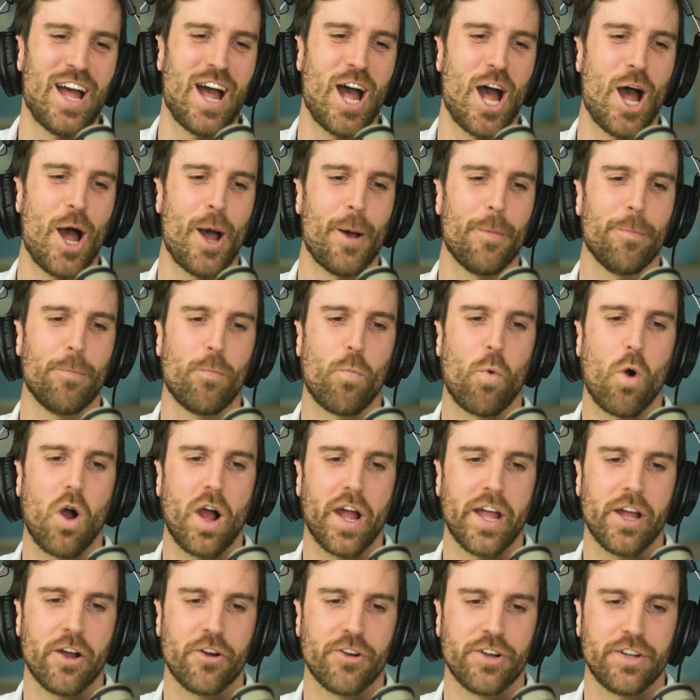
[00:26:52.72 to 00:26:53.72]

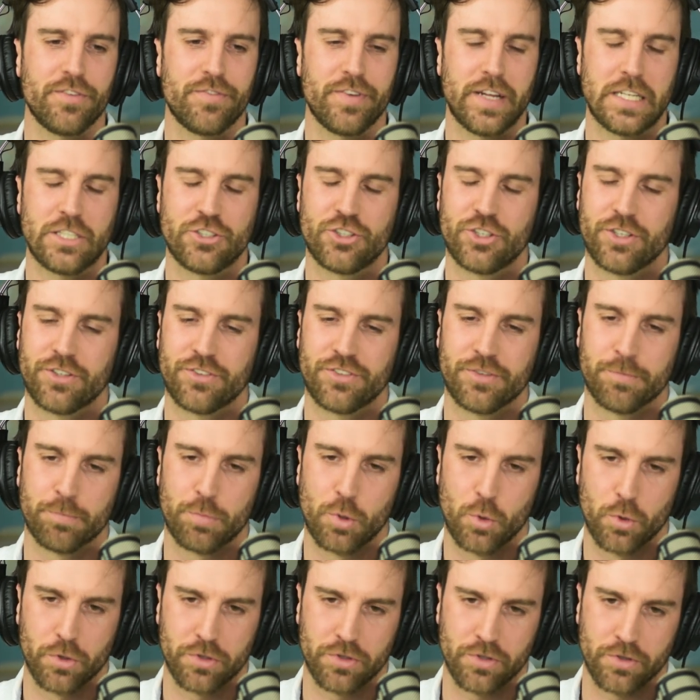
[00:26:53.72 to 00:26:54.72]
Why are adventures
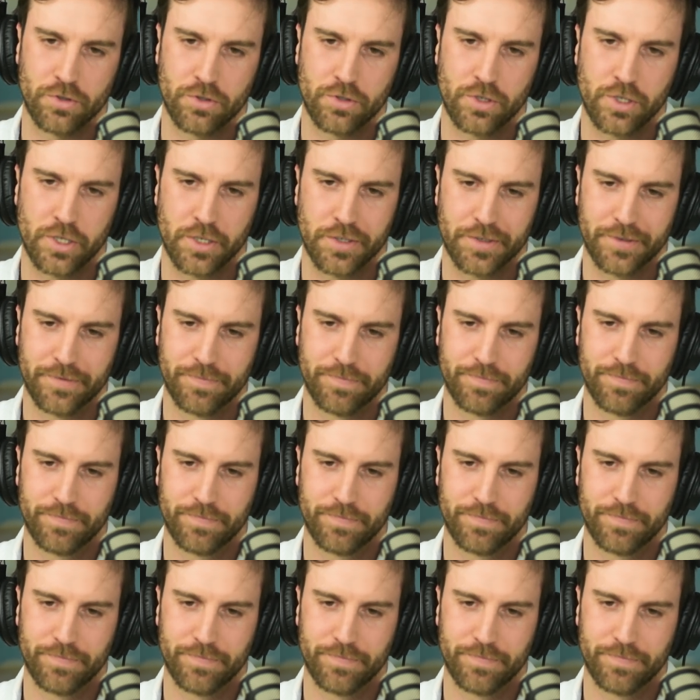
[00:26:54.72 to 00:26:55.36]
important to you?